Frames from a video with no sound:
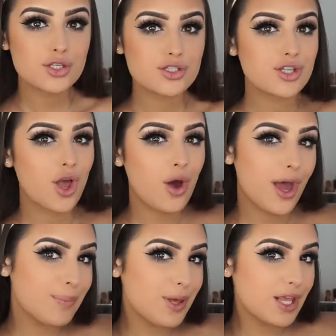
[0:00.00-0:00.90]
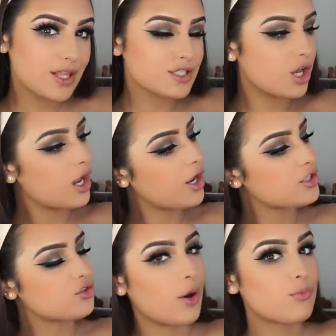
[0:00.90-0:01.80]
So I picked this
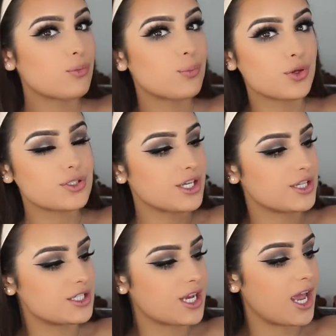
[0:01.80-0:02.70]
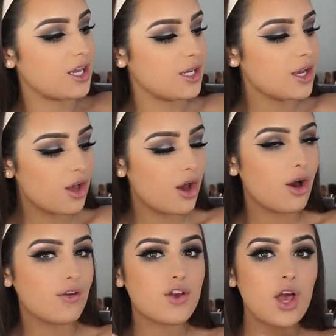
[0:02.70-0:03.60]
highlighter up from Boots the other day.
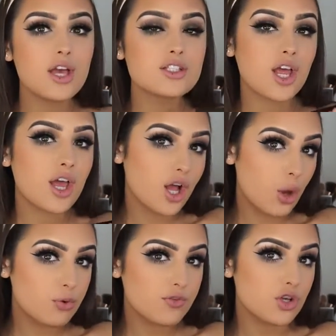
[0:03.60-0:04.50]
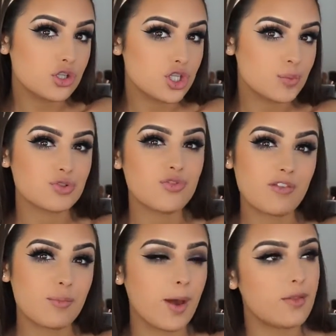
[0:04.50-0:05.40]
I've heard a couple of YouTubers
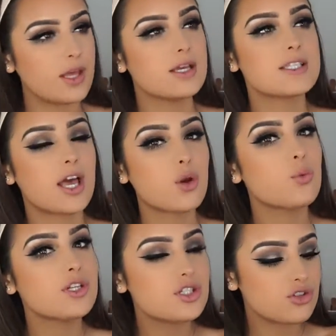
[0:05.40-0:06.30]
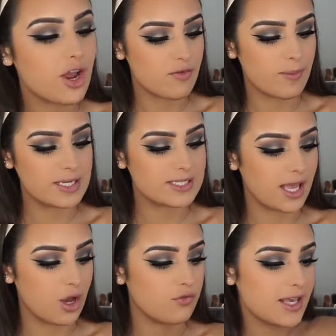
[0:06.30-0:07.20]
rave about this and I wanted to it for myself.